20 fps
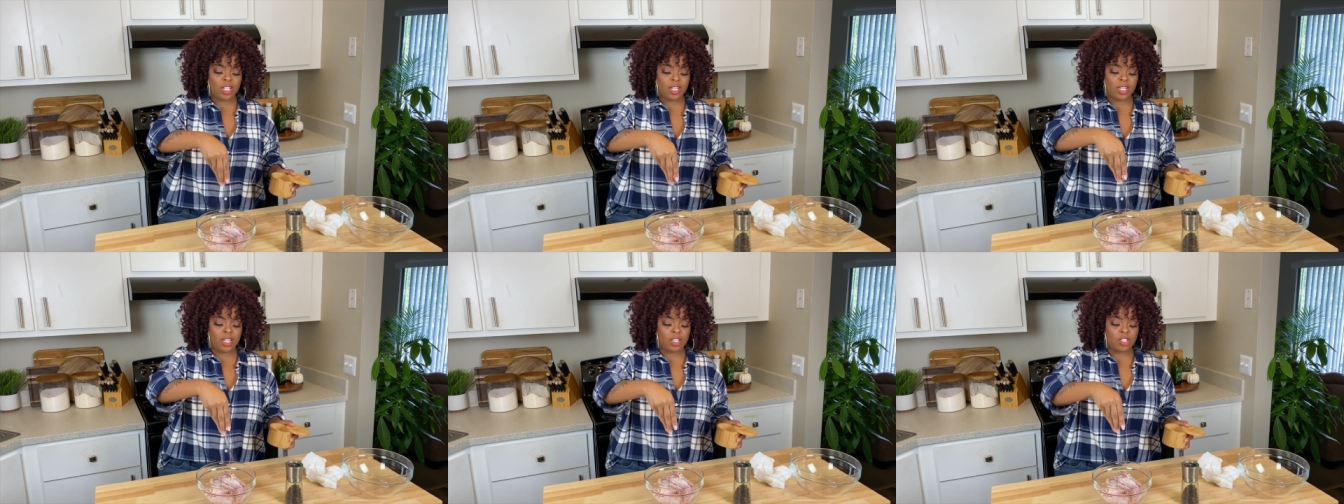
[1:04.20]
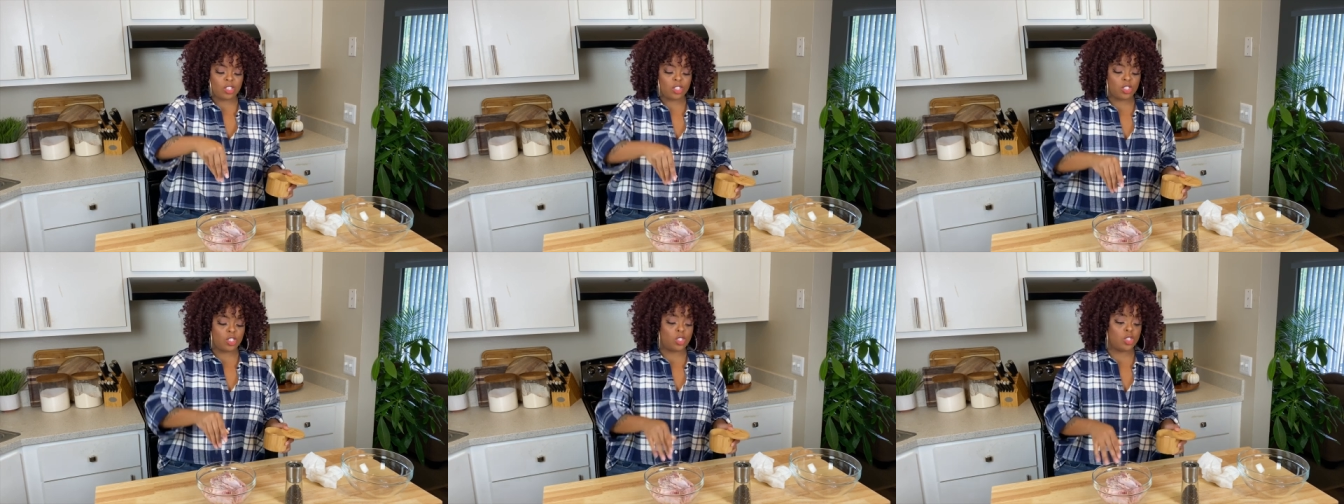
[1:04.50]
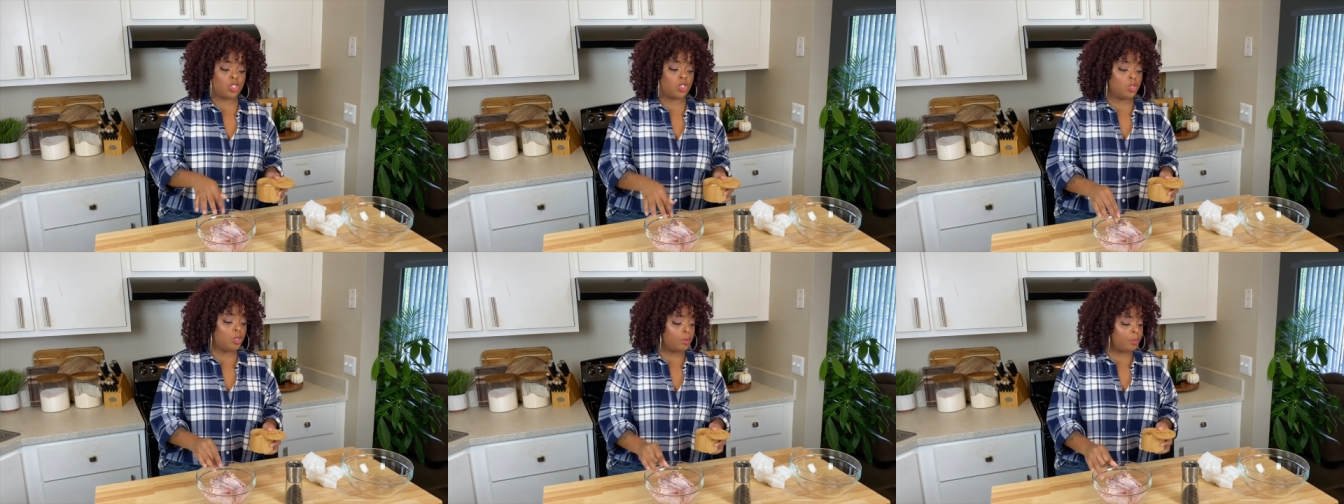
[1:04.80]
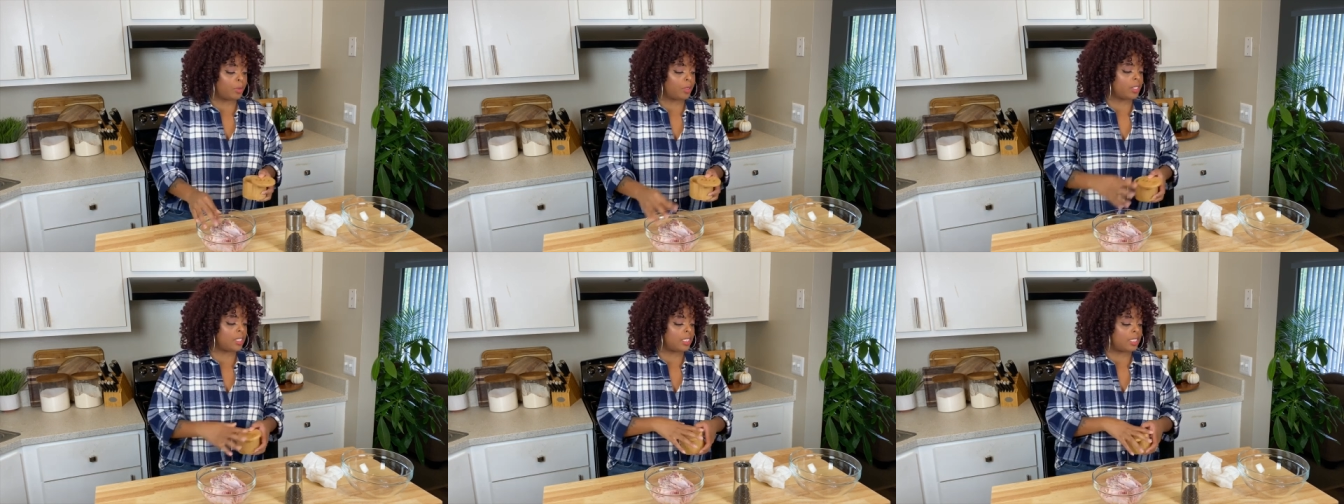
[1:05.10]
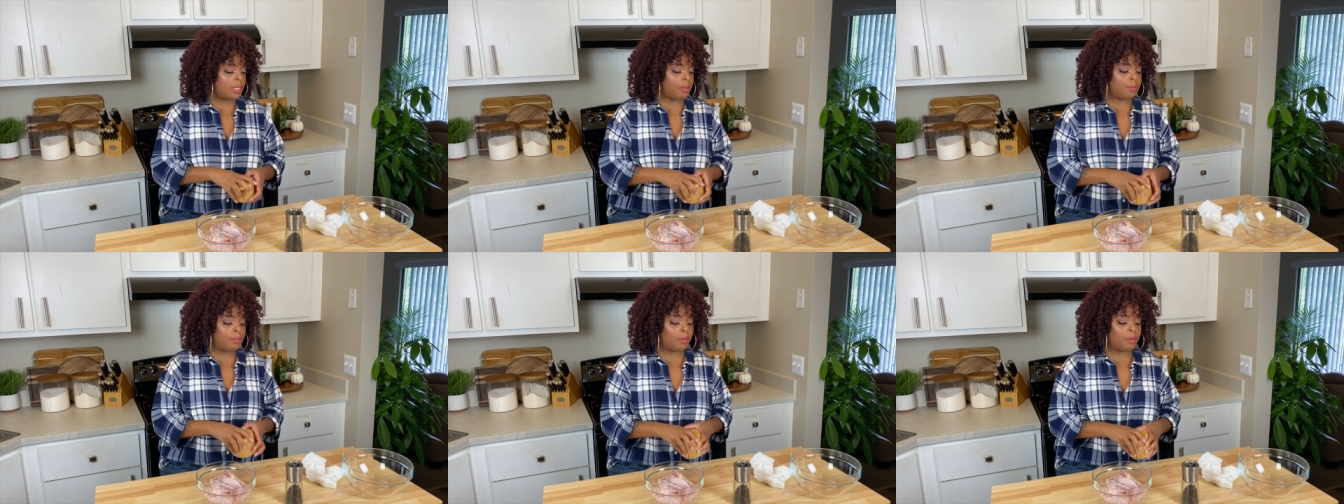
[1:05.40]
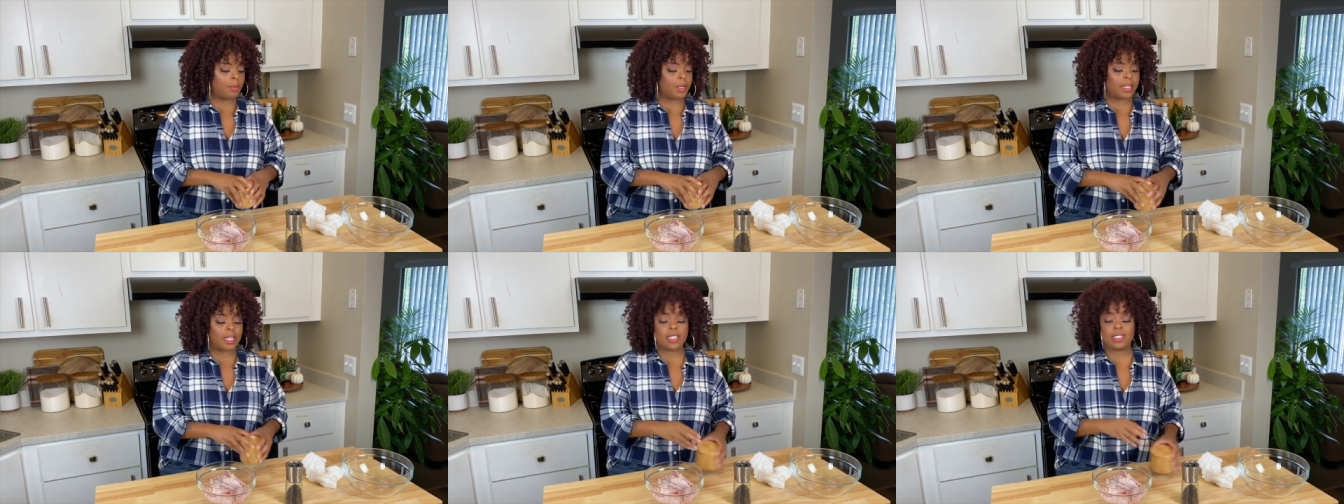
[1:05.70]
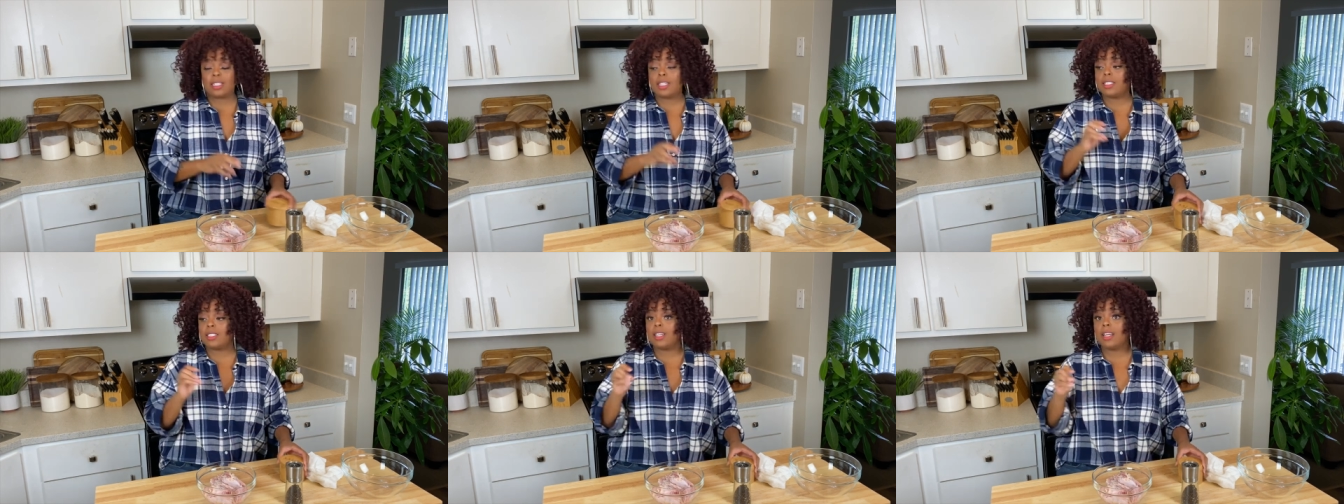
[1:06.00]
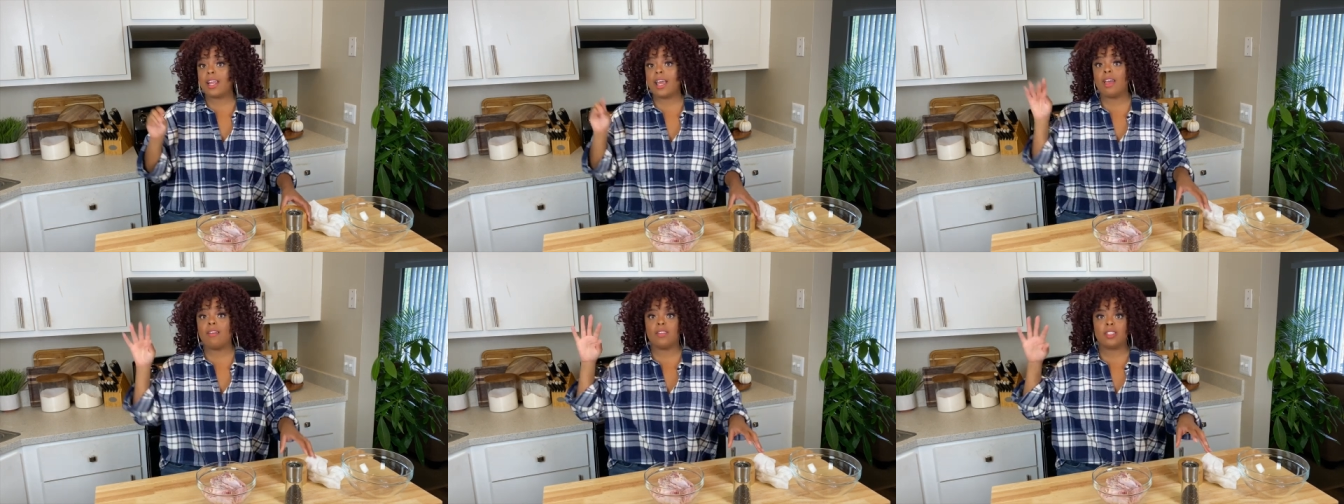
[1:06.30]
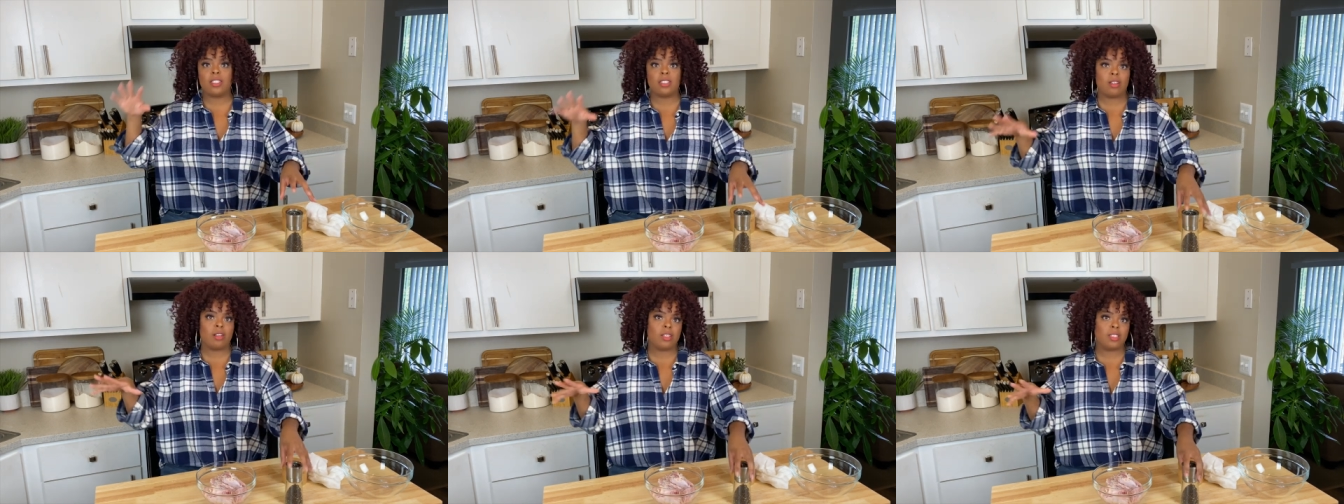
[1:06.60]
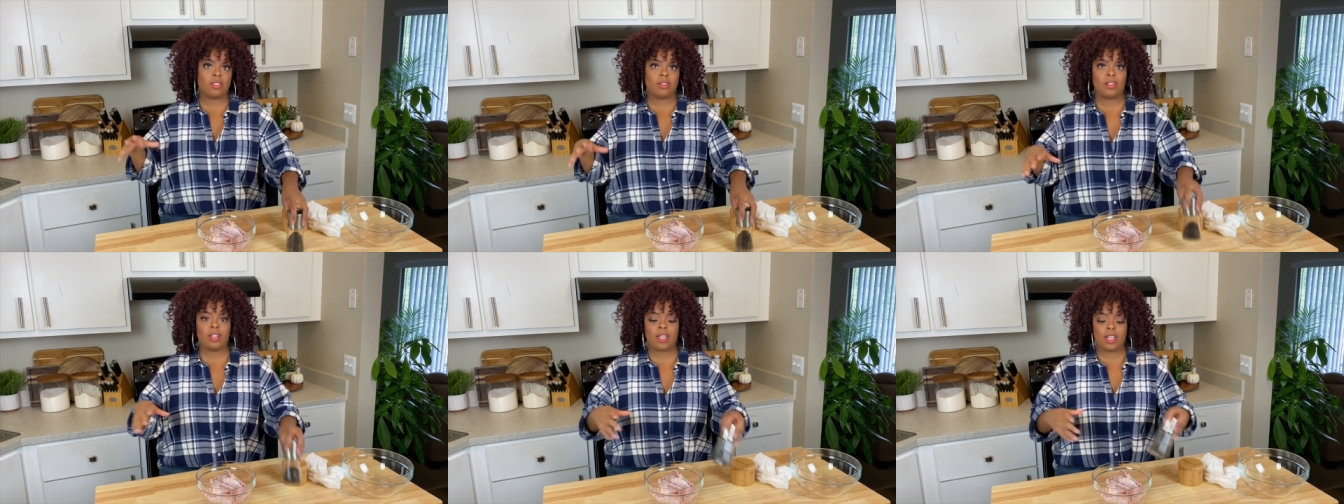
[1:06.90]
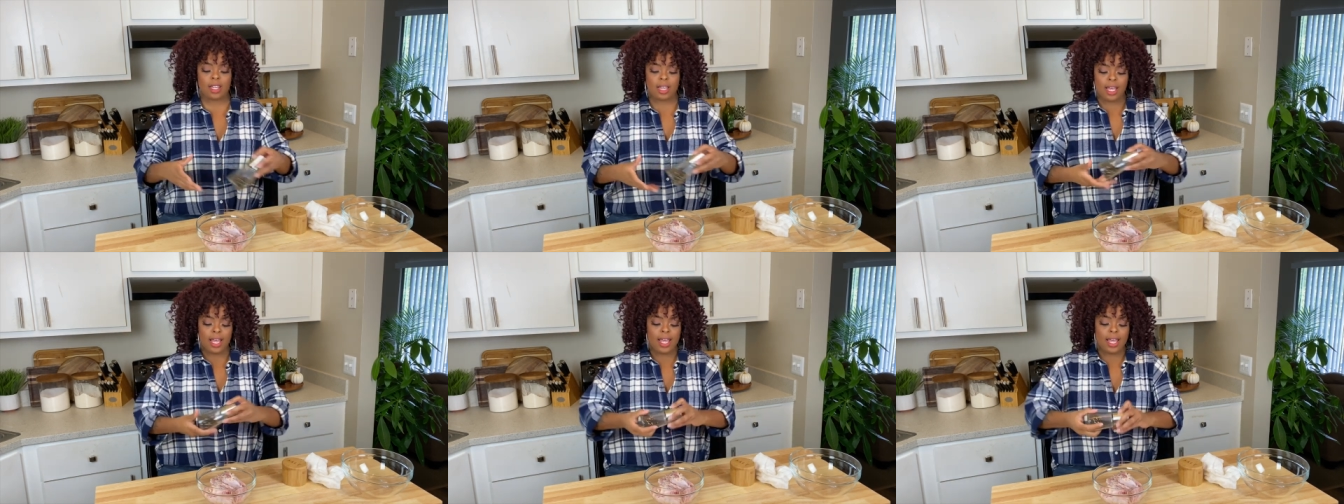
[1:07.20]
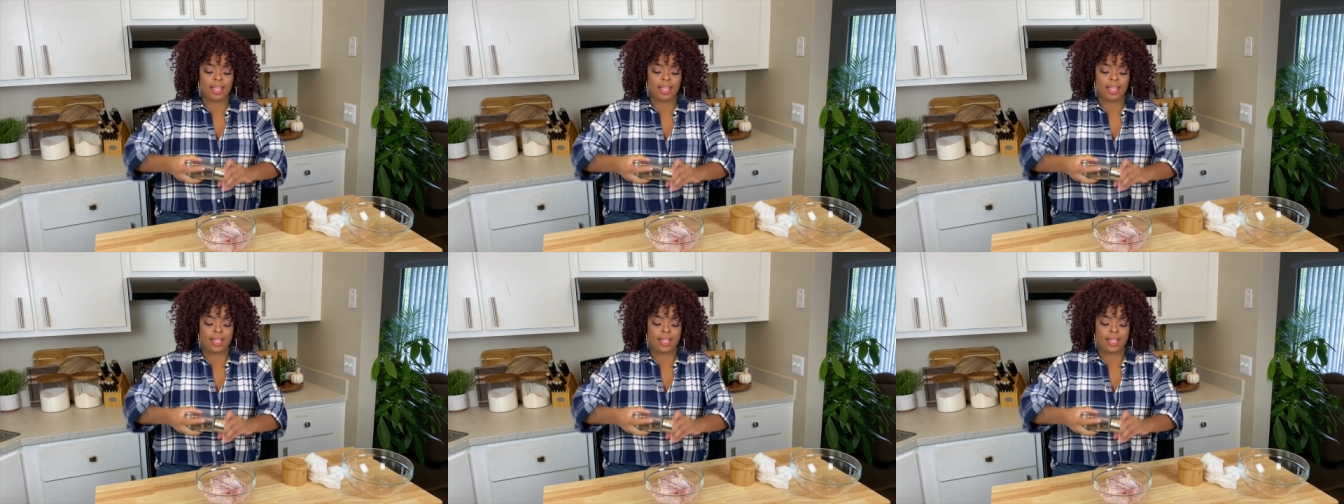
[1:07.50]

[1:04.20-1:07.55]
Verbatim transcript: chicken super simple because it's gonna have a sauce on it